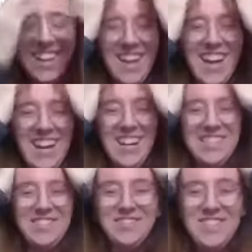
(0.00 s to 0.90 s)
I
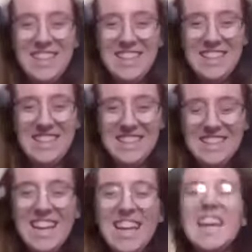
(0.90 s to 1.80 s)
don't mean this
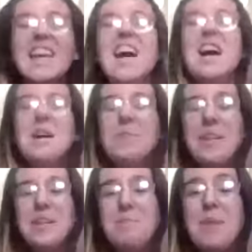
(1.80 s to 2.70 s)

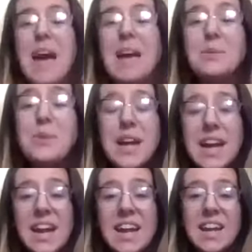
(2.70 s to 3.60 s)
in a bad
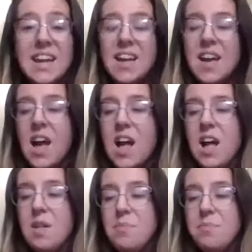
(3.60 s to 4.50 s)
way,
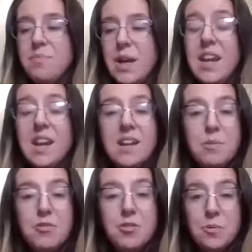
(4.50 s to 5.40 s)
but I am
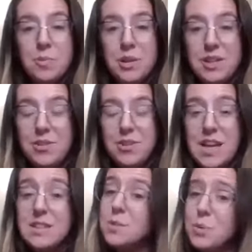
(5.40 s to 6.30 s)
a firm believer
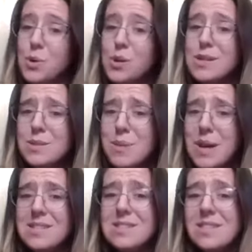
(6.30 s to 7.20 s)
that supported is
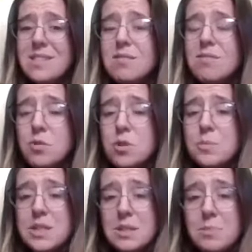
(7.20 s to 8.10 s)
best and
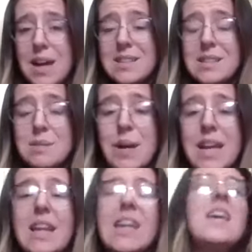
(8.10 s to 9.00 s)
informed is best. But
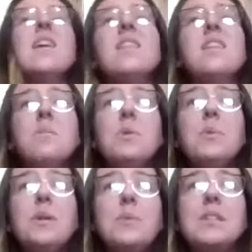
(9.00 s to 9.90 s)
the number
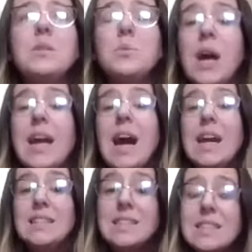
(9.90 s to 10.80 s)
one reason why I
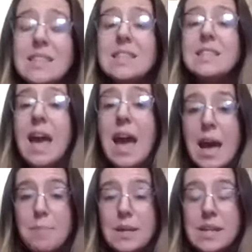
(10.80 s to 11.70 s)
see this
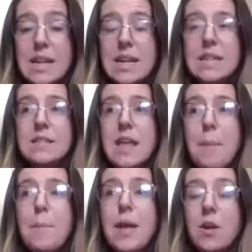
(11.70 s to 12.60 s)
happening is that
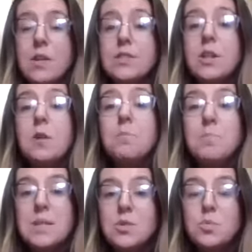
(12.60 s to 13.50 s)
parents are
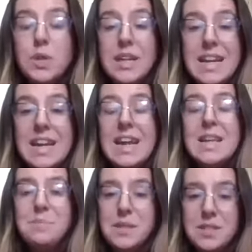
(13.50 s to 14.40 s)
misreading
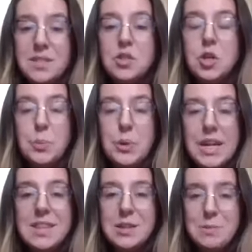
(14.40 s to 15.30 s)
and
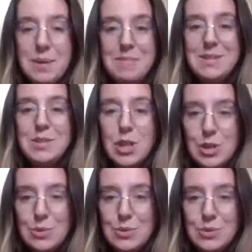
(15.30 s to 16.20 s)
misinterpreting their baby's
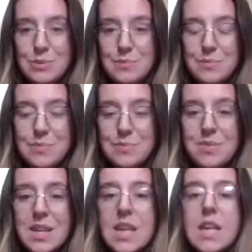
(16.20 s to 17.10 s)
cues.
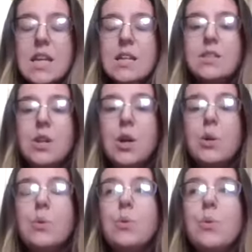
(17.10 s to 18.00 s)

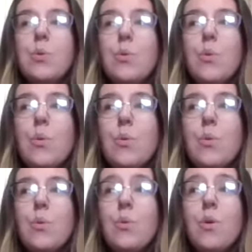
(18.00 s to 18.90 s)
So
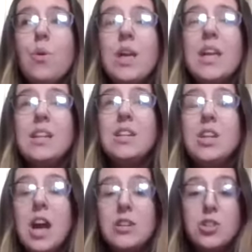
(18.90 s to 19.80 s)
in a
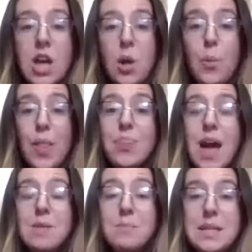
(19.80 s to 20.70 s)
nutshell, what
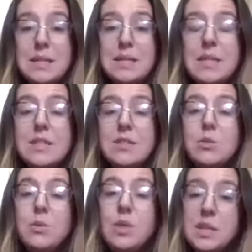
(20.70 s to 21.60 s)
that means is
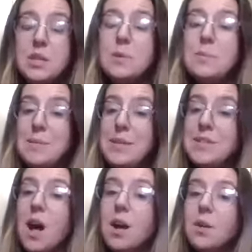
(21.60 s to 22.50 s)
you think your baby's
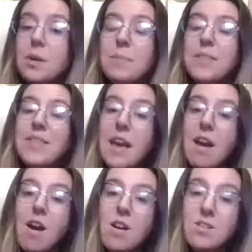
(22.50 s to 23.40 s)
hungry, but they
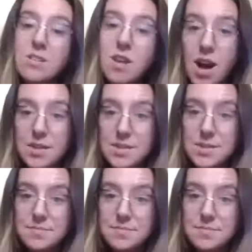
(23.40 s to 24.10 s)
are not.